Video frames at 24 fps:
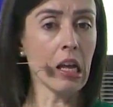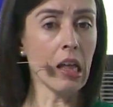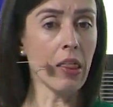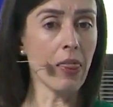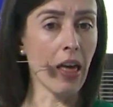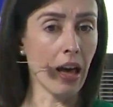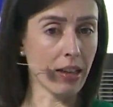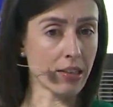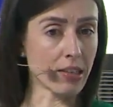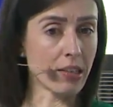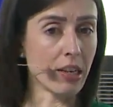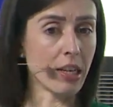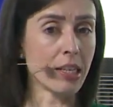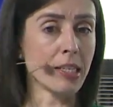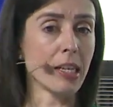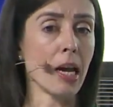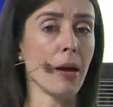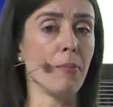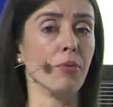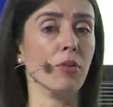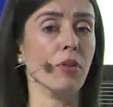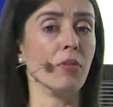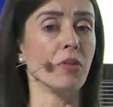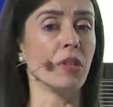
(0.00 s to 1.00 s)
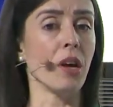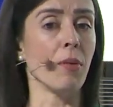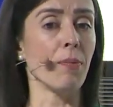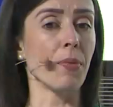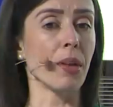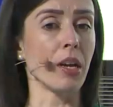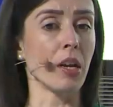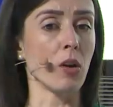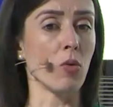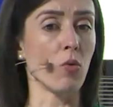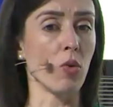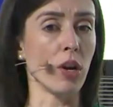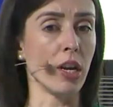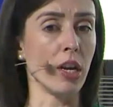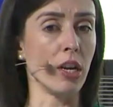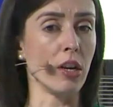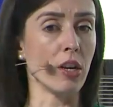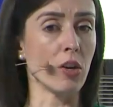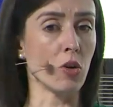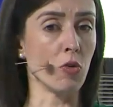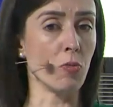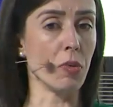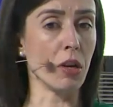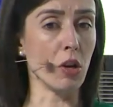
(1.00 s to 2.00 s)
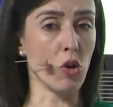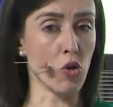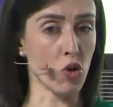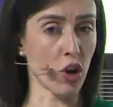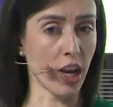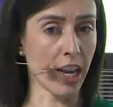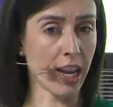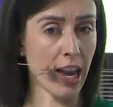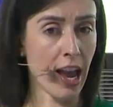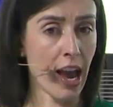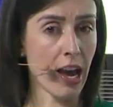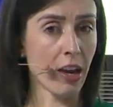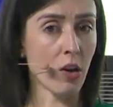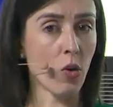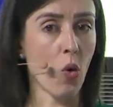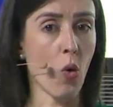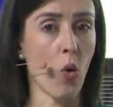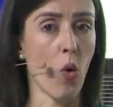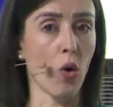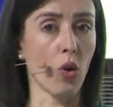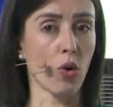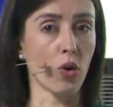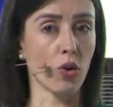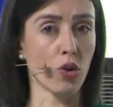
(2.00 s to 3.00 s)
that's an example of something we could be looking at or